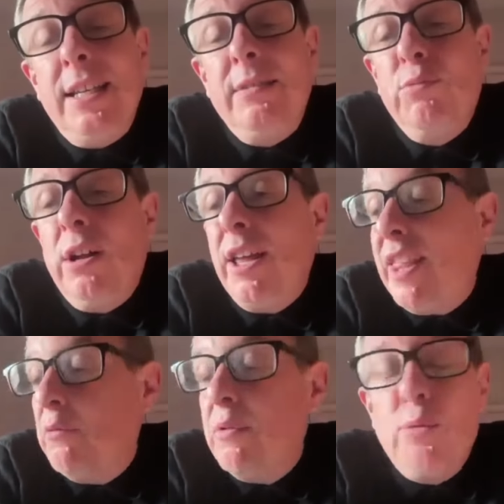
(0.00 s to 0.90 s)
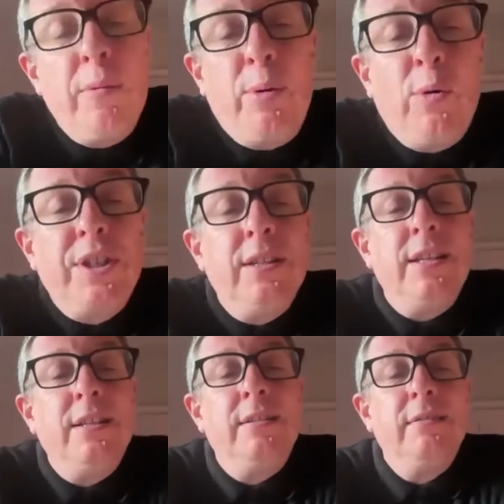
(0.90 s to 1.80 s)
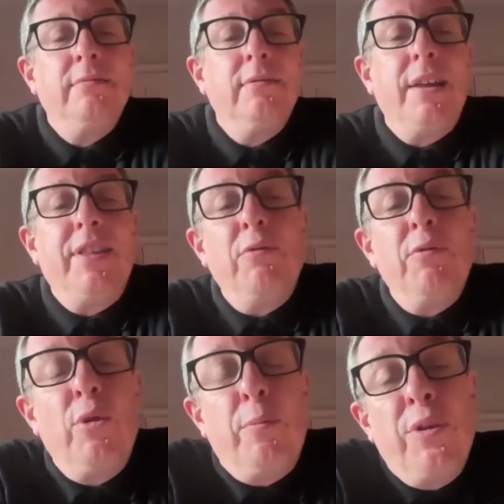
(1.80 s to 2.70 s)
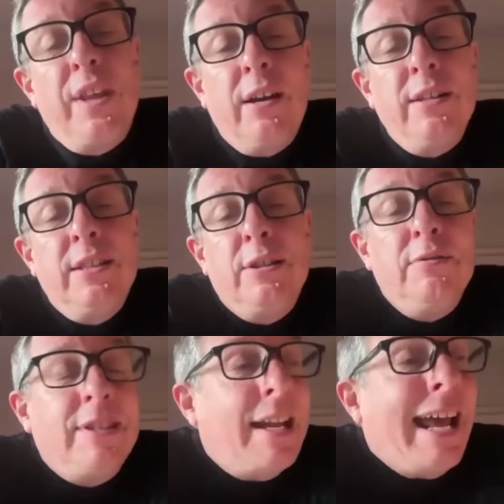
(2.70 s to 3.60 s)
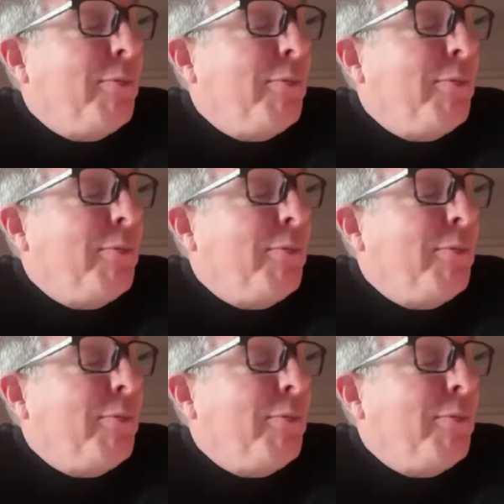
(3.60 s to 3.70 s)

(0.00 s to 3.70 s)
said, well, I think we're more important than going to do 10